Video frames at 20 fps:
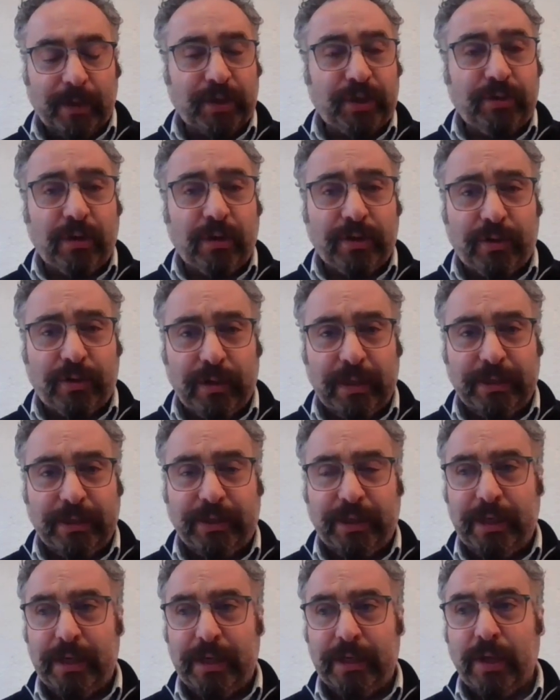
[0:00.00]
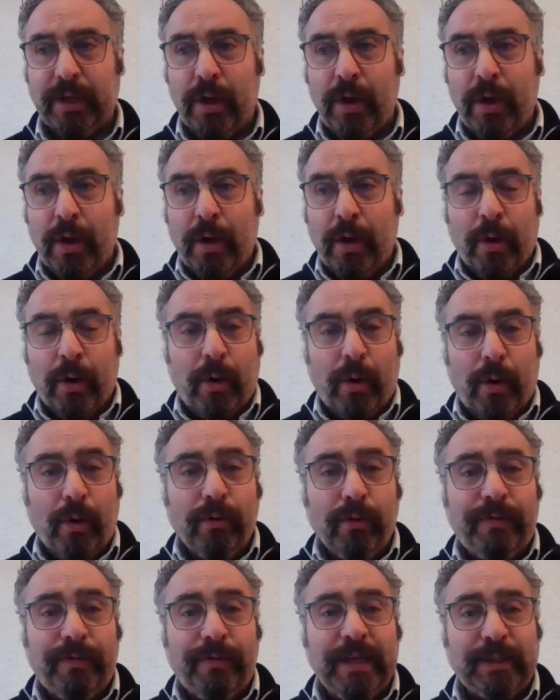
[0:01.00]
structural engineers,
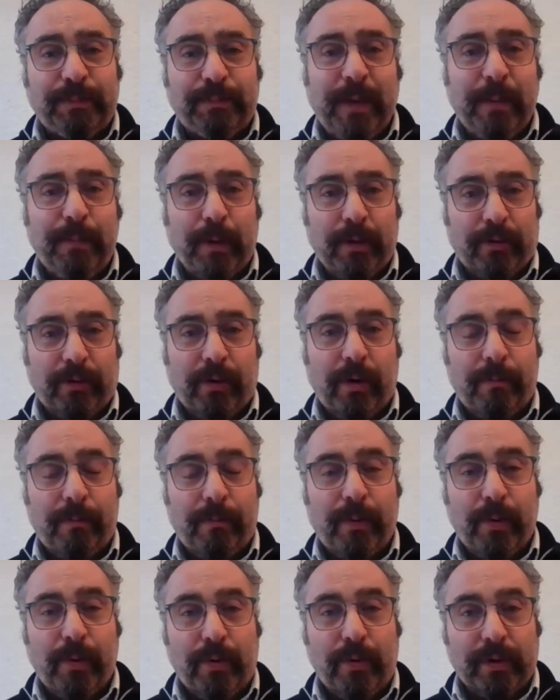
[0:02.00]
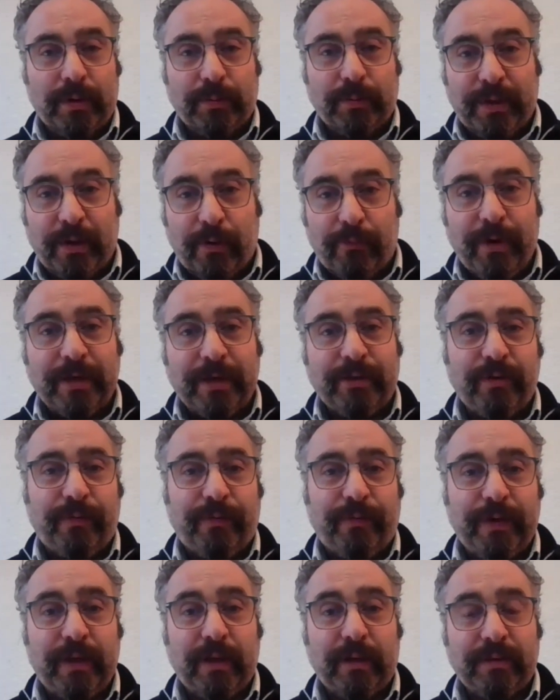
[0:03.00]
all of these people are on board with a
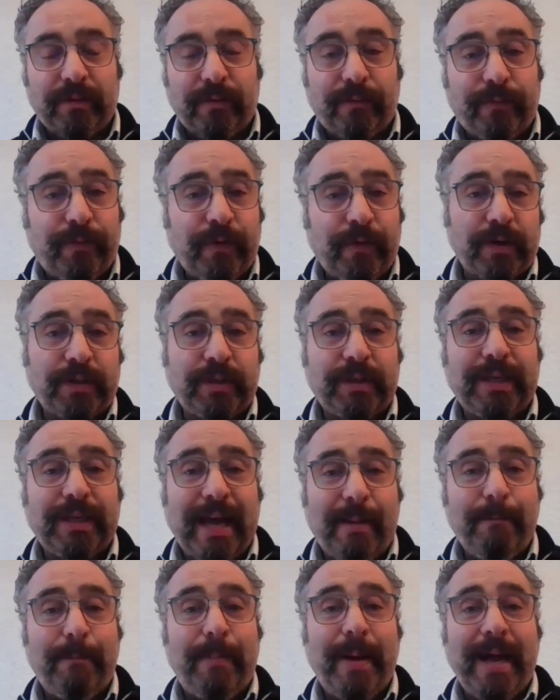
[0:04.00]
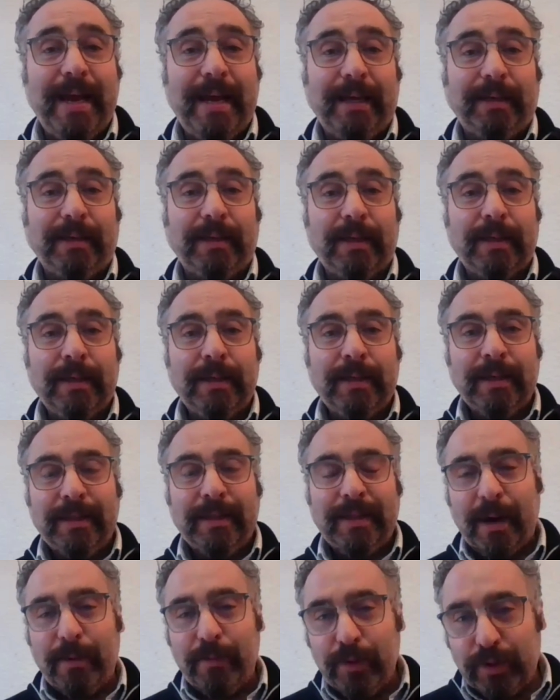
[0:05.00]
retrofit first campaign.
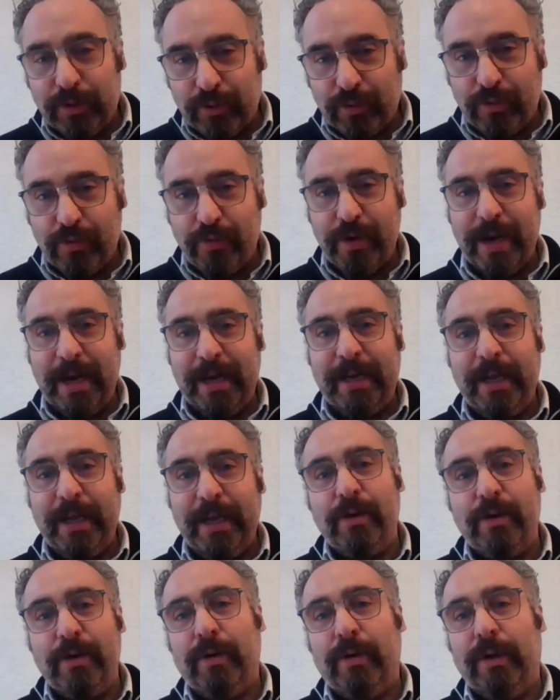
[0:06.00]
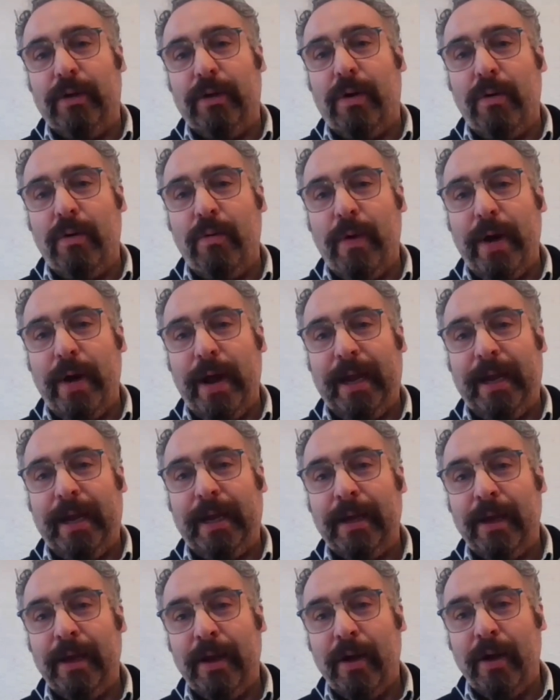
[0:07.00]
That would really go a long
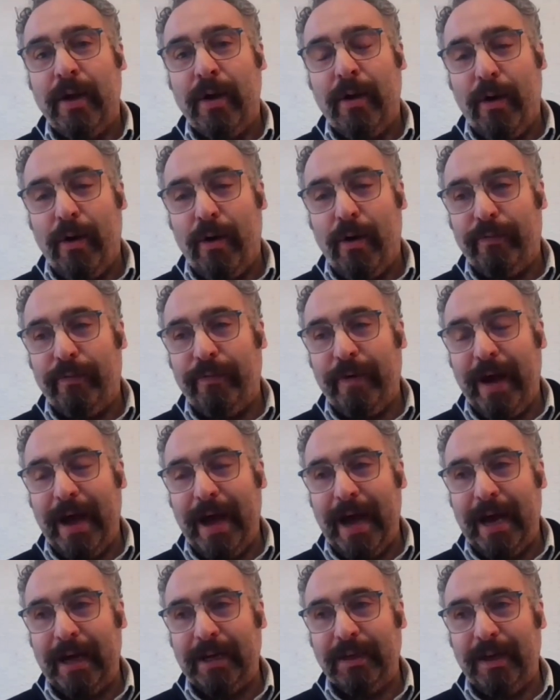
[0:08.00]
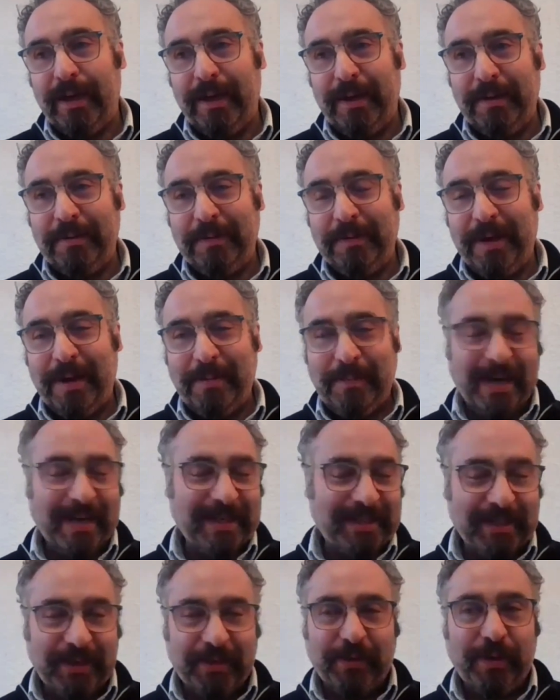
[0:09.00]
way of, I mean,
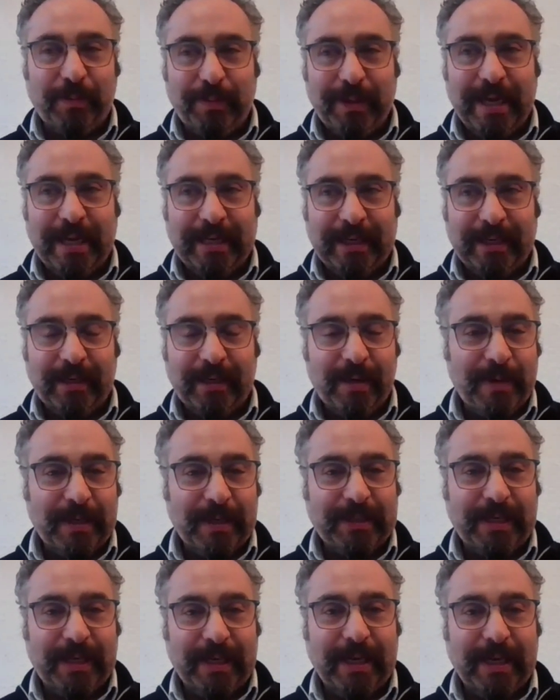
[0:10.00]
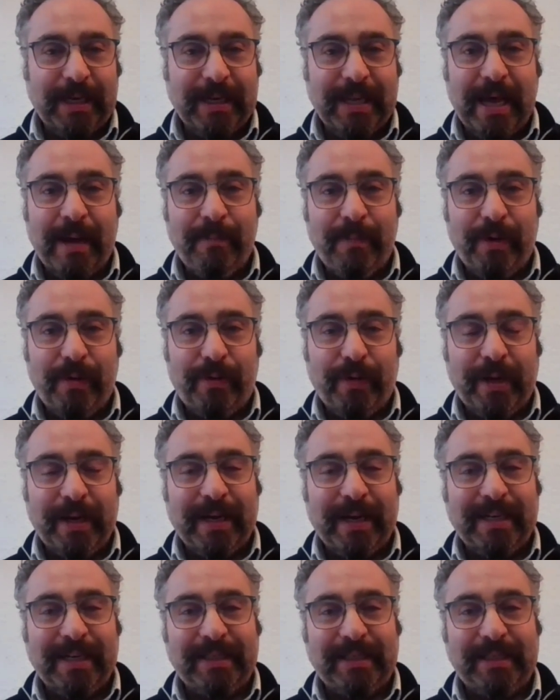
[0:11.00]
I sit on the planning committee in Lambeth
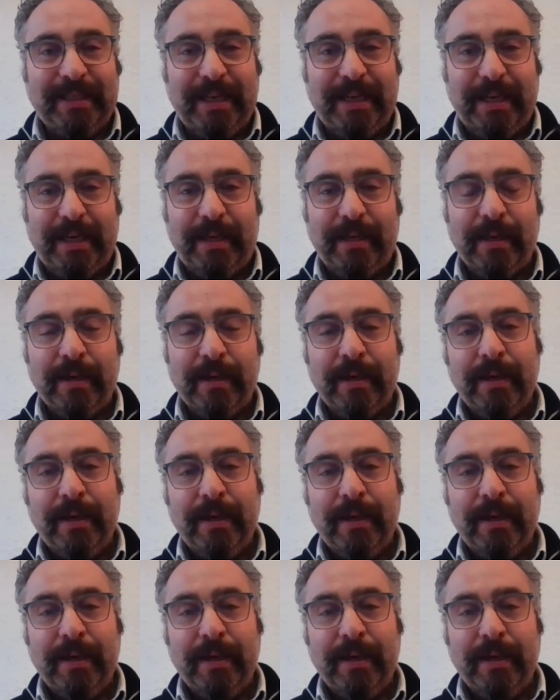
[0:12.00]
and I see